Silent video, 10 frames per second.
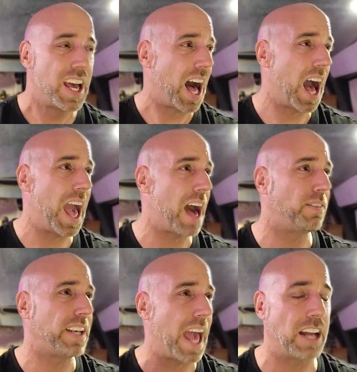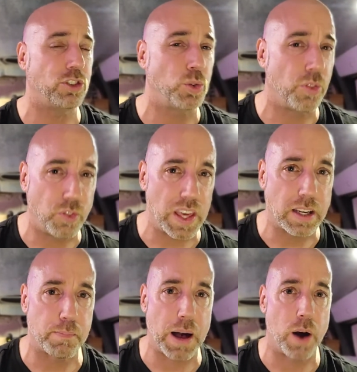I haven't had to
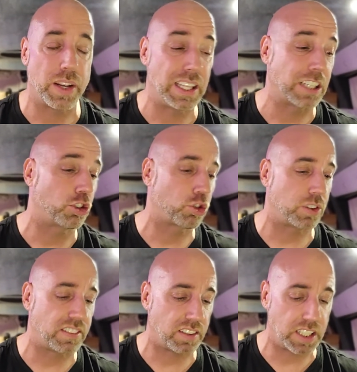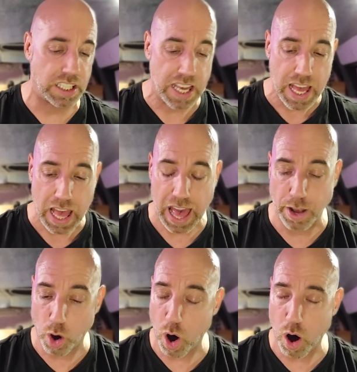think about electricity at
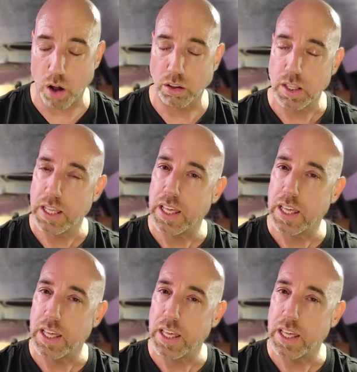all,